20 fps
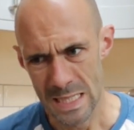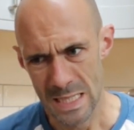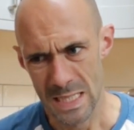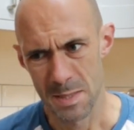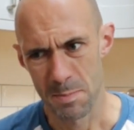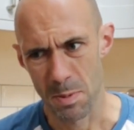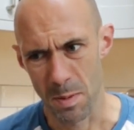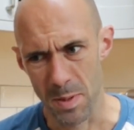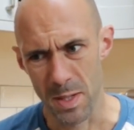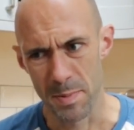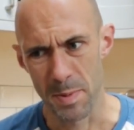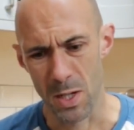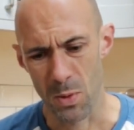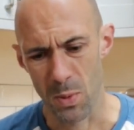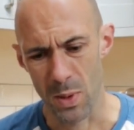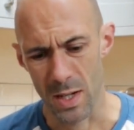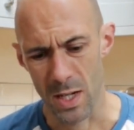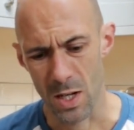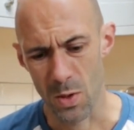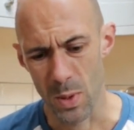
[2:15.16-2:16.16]
It's probably going to be
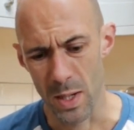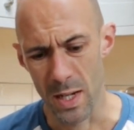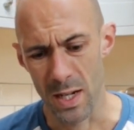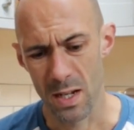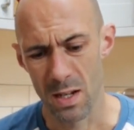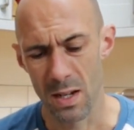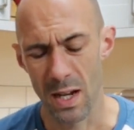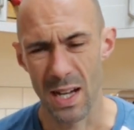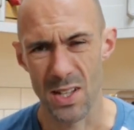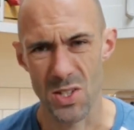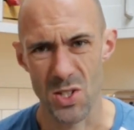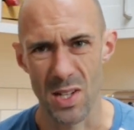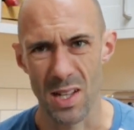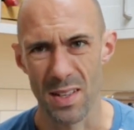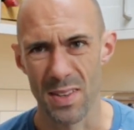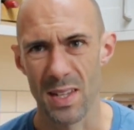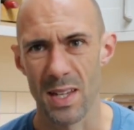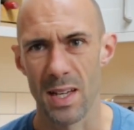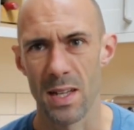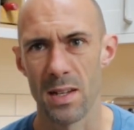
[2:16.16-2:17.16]
quite quick. Actually, I
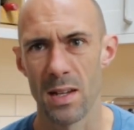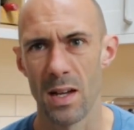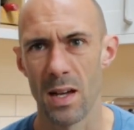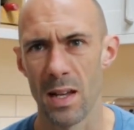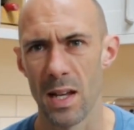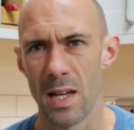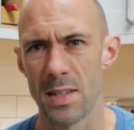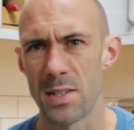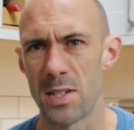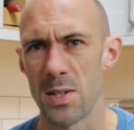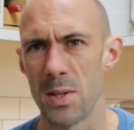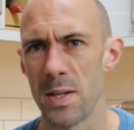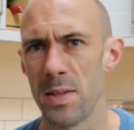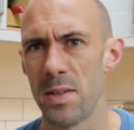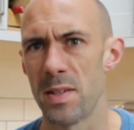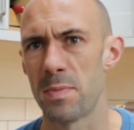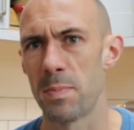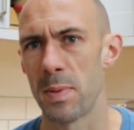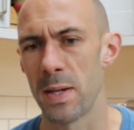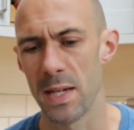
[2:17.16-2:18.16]
think I'd like to do it in
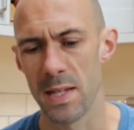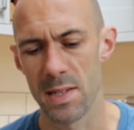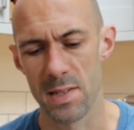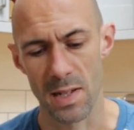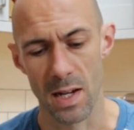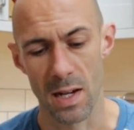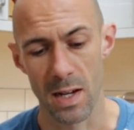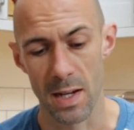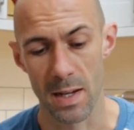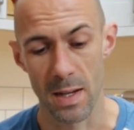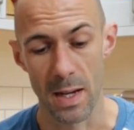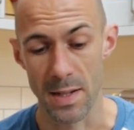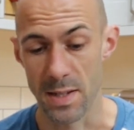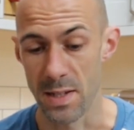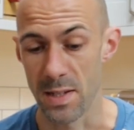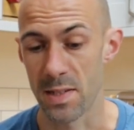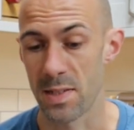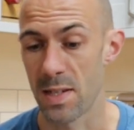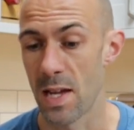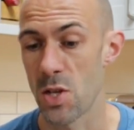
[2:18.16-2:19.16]
the speeds. I
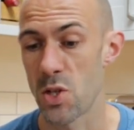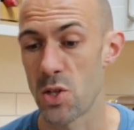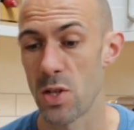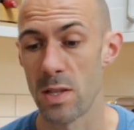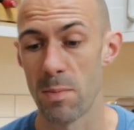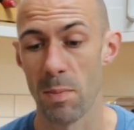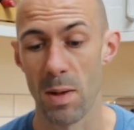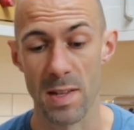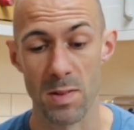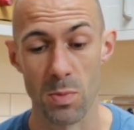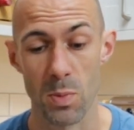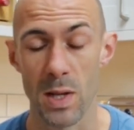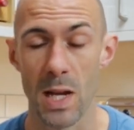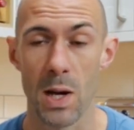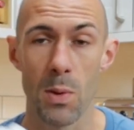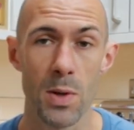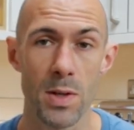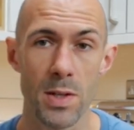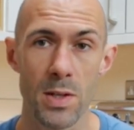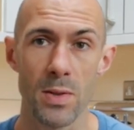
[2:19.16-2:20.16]
did a session in them last week.
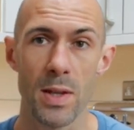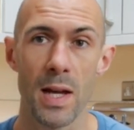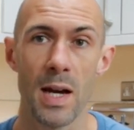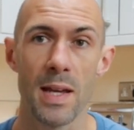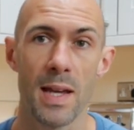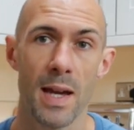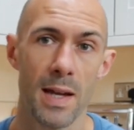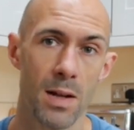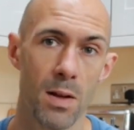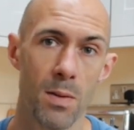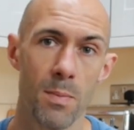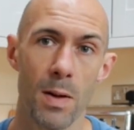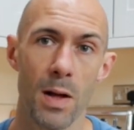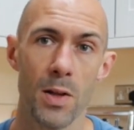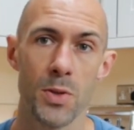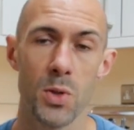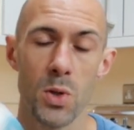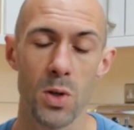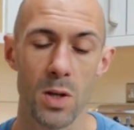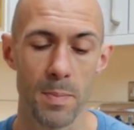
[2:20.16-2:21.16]
I wouldn't do that again.
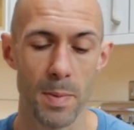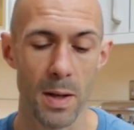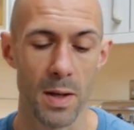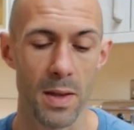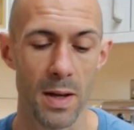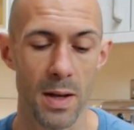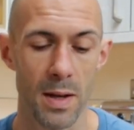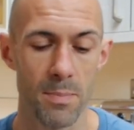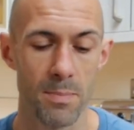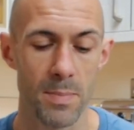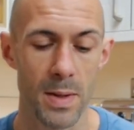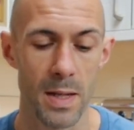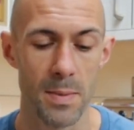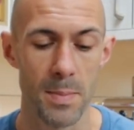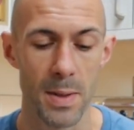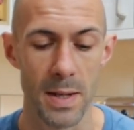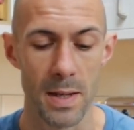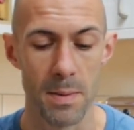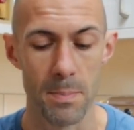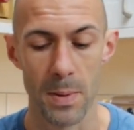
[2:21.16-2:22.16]
I'll talk about that in a
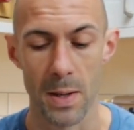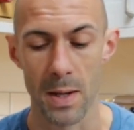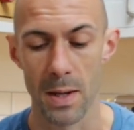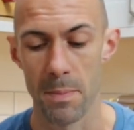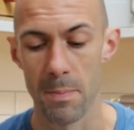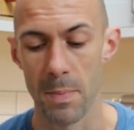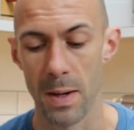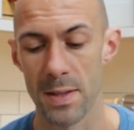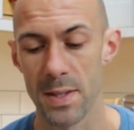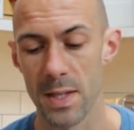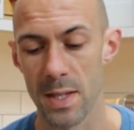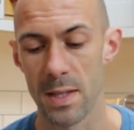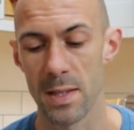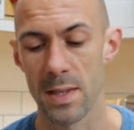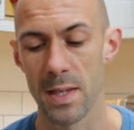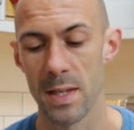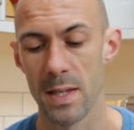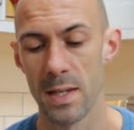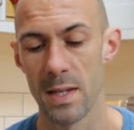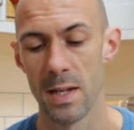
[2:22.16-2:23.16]
minute. But I think
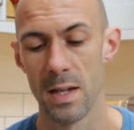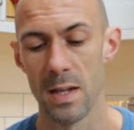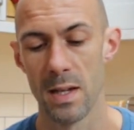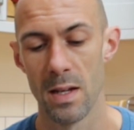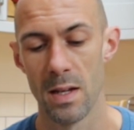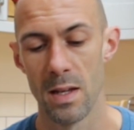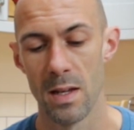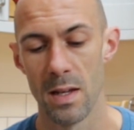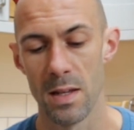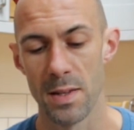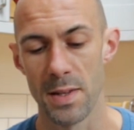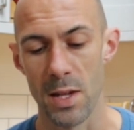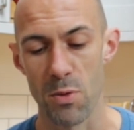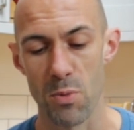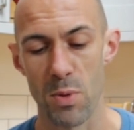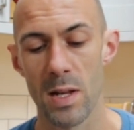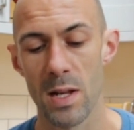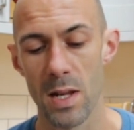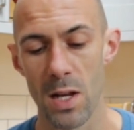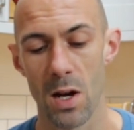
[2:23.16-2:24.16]
they
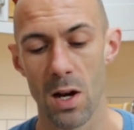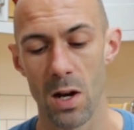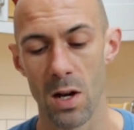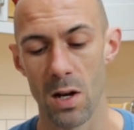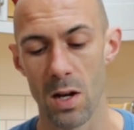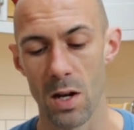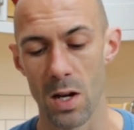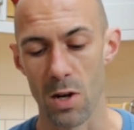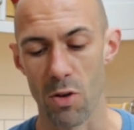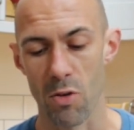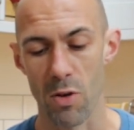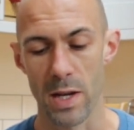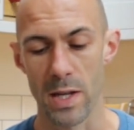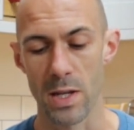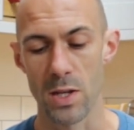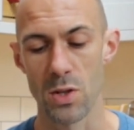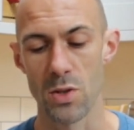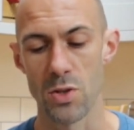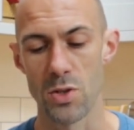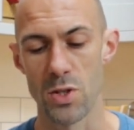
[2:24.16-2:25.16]
really are a
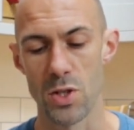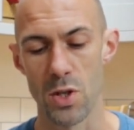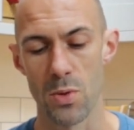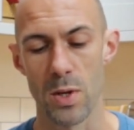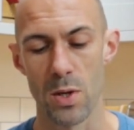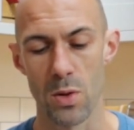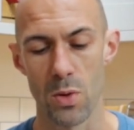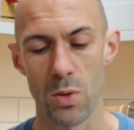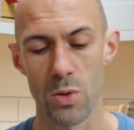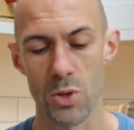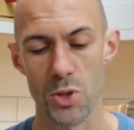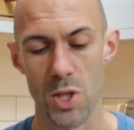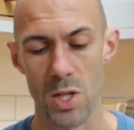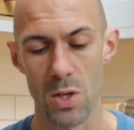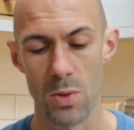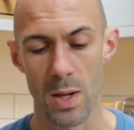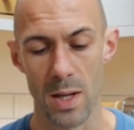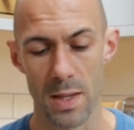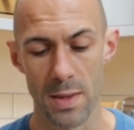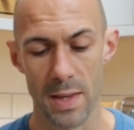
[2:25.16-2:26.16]
great do-it-all
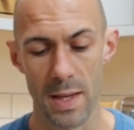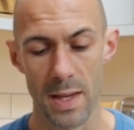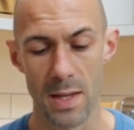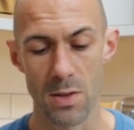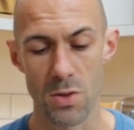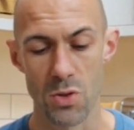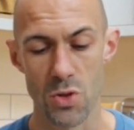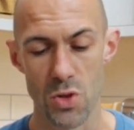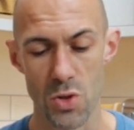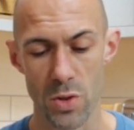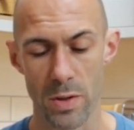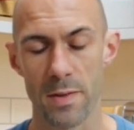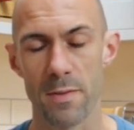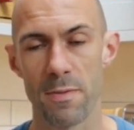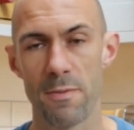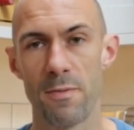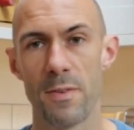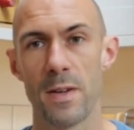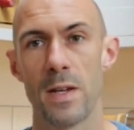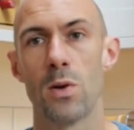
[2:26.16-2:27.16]
shoe, and they just
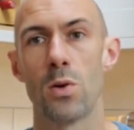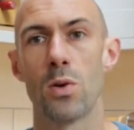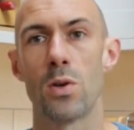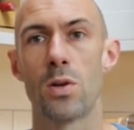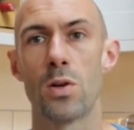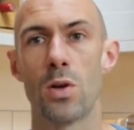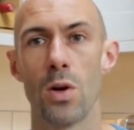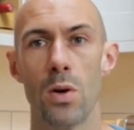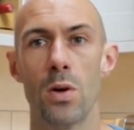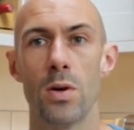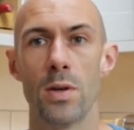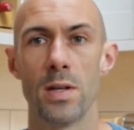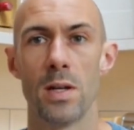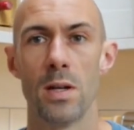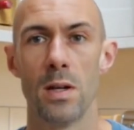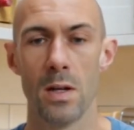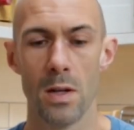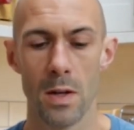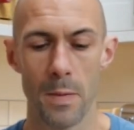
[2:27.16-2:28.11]
feel good.